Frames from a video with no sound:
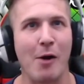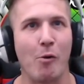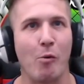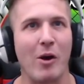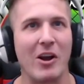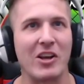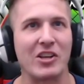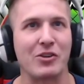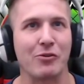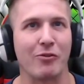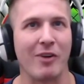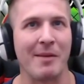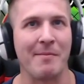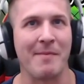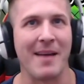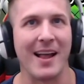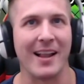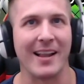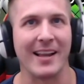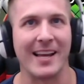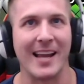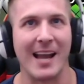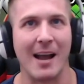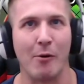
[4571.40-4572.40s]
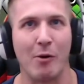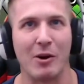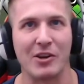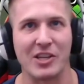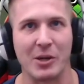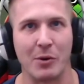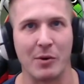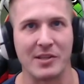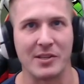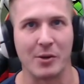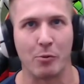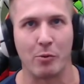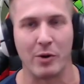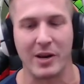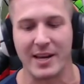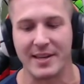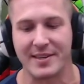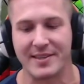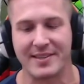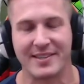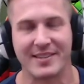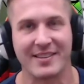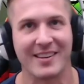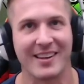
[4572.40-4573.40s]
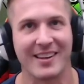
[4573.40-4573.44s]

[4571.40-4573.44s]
wish, Rainelli. I wish it was a Whis.